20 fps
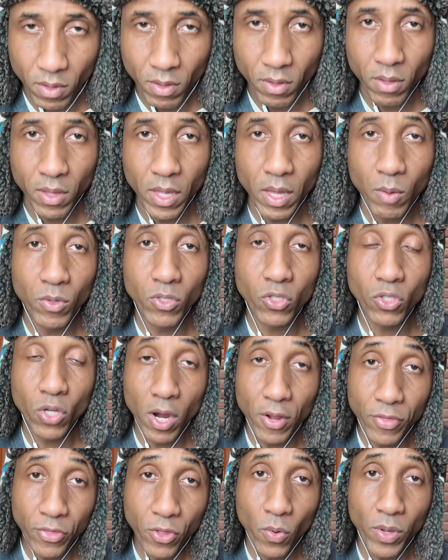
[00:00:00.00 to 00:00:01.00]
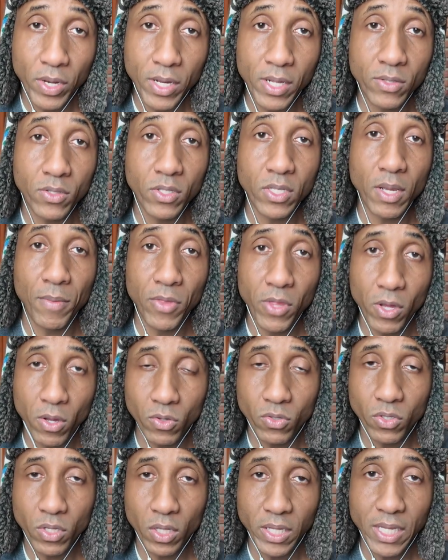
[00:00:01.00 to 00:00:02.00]
And we start throwing in some of
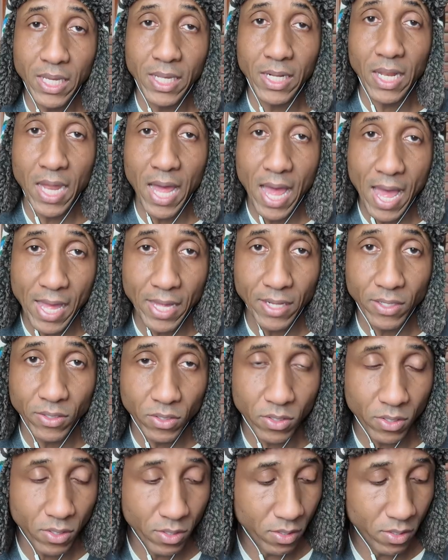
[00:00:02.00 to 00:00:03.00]
those lead lines.